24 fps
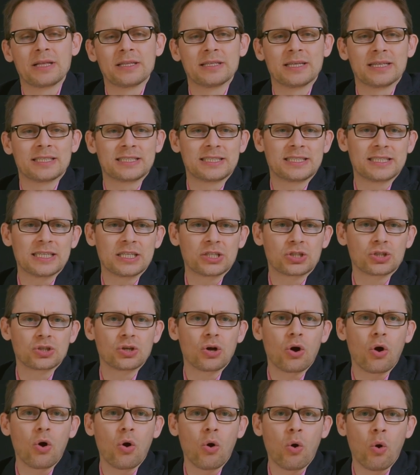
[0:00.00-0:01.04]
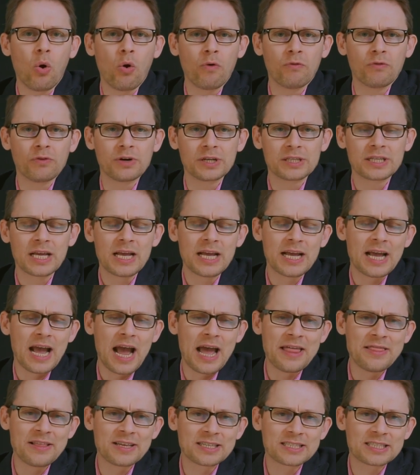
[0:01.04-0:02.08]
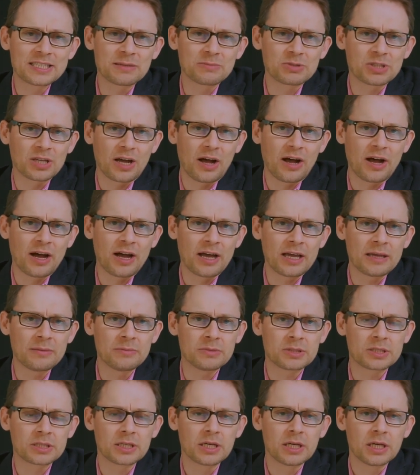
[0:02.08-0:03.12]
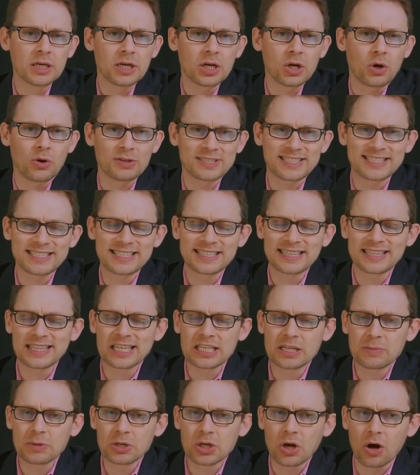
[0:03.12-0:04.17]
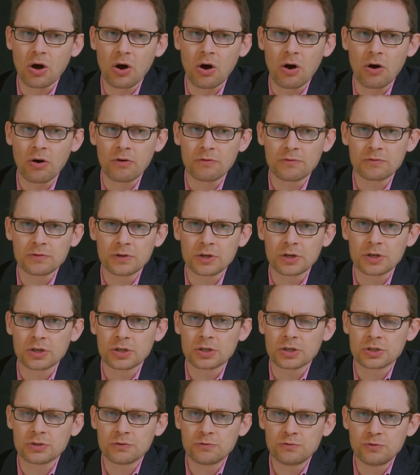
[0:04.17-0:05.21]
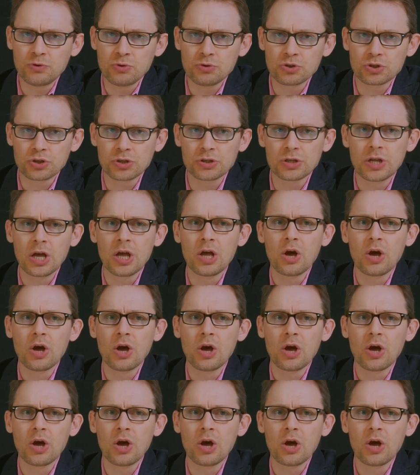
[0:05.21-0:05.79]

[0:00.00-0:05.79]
that sits over it. And this sometimes causes a little bit of confusion